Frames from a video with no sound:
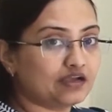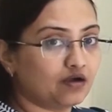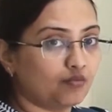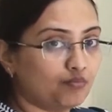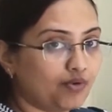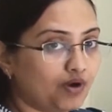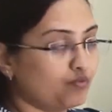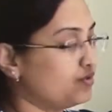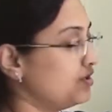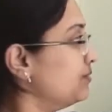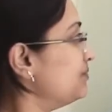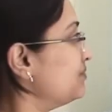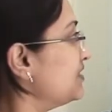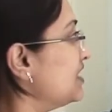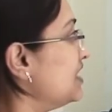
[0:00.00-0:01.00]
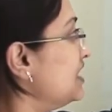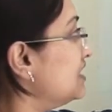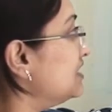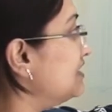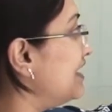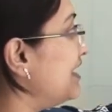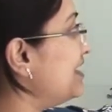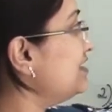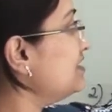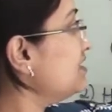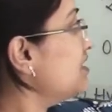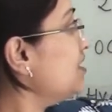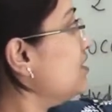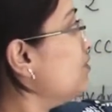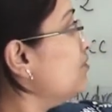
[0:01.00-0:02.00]
compound, then
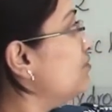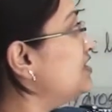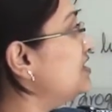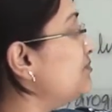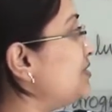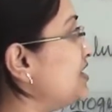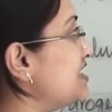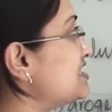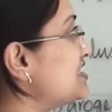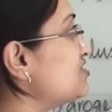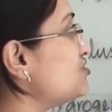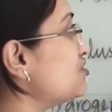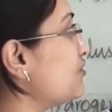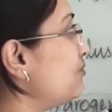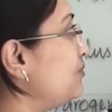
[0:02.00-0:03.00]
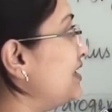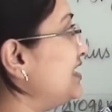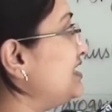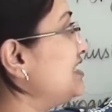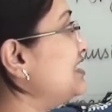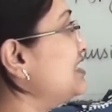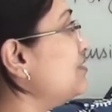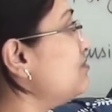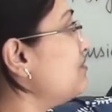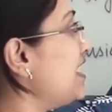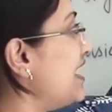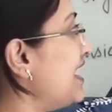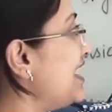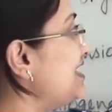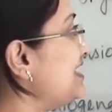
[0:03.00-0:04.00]
with the presence of platinum
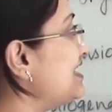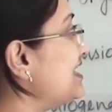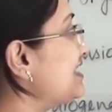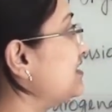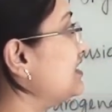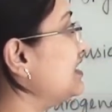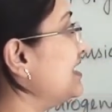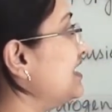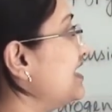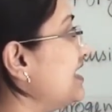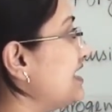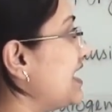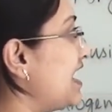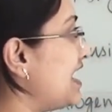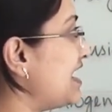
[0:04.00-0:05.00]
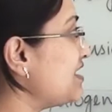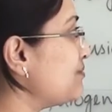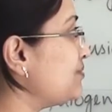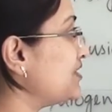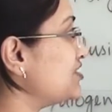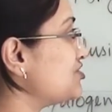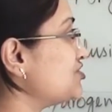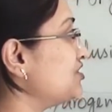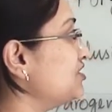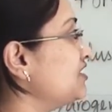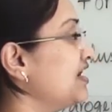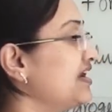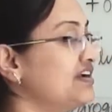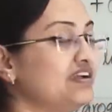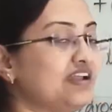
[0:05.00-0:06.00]
and nickel and at high pressure
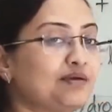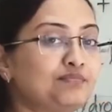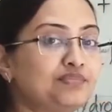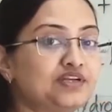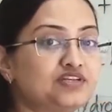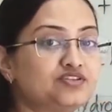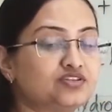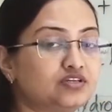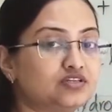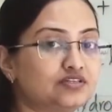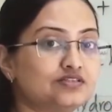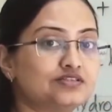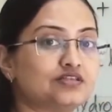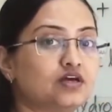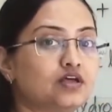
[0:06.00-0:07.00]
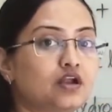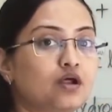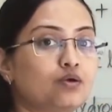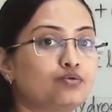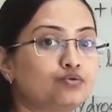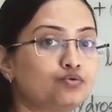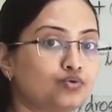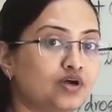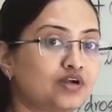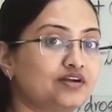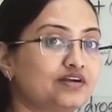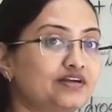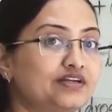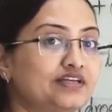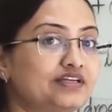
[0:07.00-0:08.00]
and temperature is around
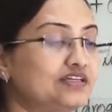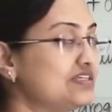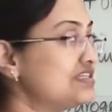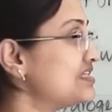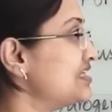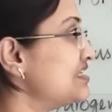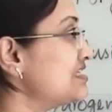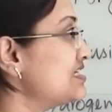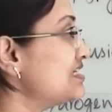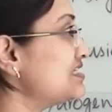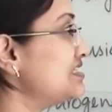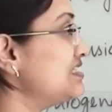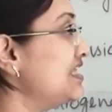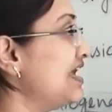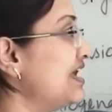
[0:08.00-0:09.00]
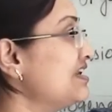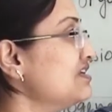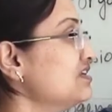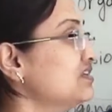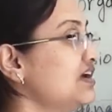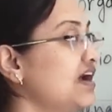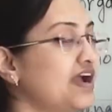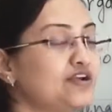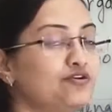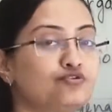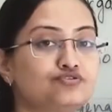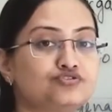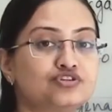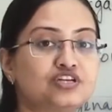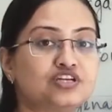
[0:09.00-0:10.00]
200 degrees Celsius, then the
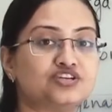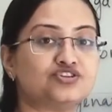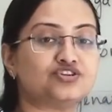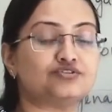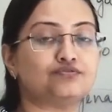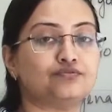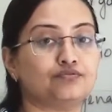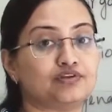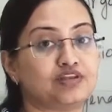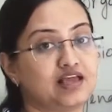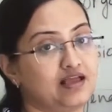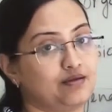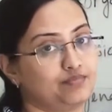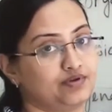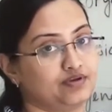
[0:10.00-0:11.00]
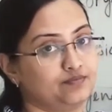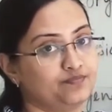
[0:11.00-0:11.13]
hydrogenation will happen.